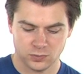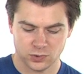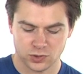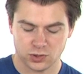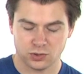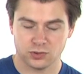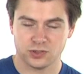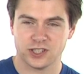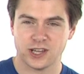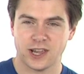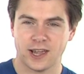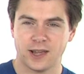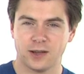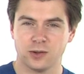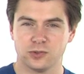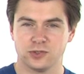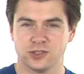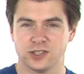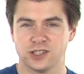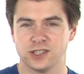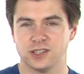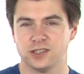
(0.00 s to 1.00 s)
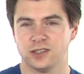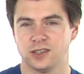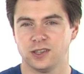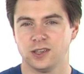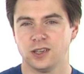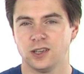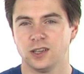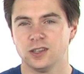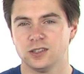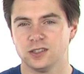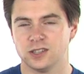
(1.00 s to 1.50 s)
which obviously house the
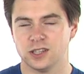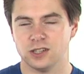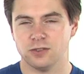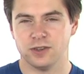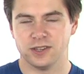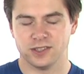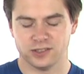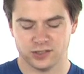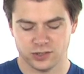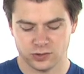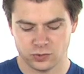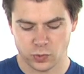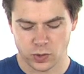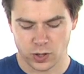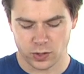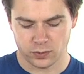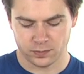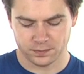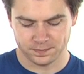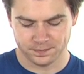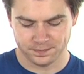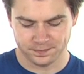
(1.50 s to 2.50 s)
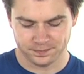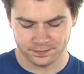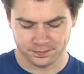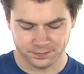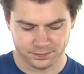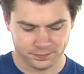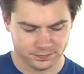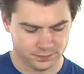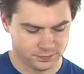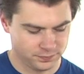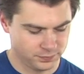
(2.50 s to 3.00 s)
D-rings as well.
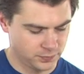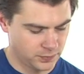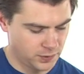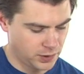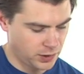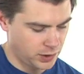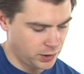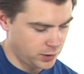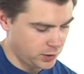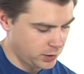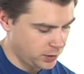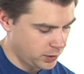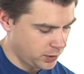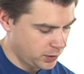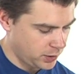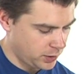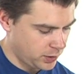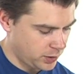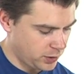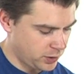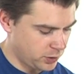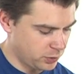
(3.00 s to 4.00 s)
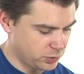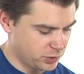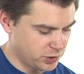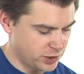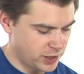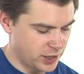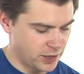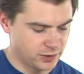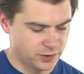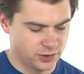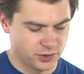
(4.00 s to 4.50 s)
And you also
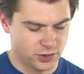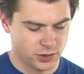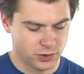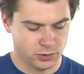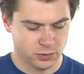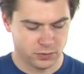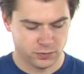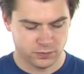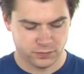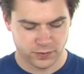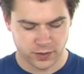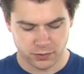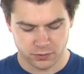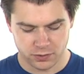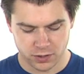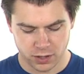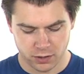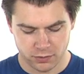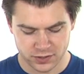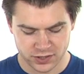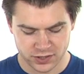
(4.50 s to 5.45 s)
get two Velcro